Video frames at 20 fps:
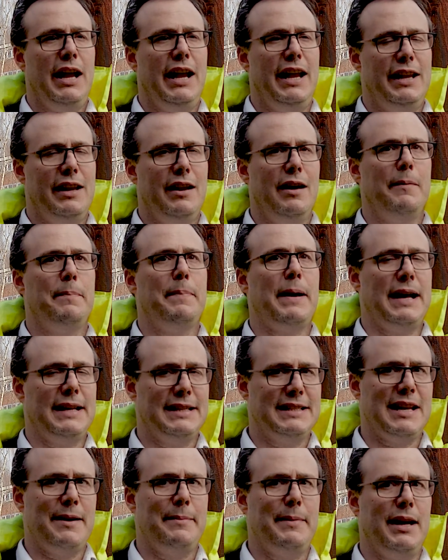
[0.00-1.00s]
in a
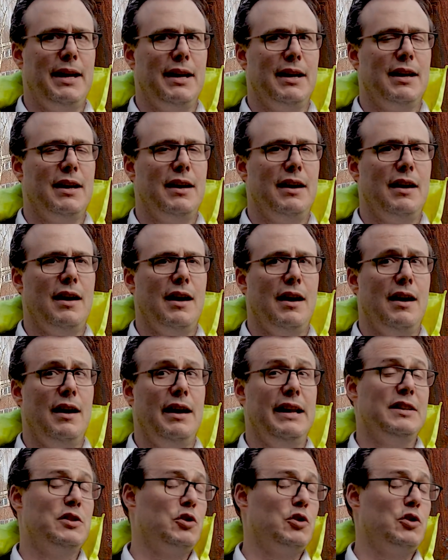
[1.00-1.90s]
pandemic uh,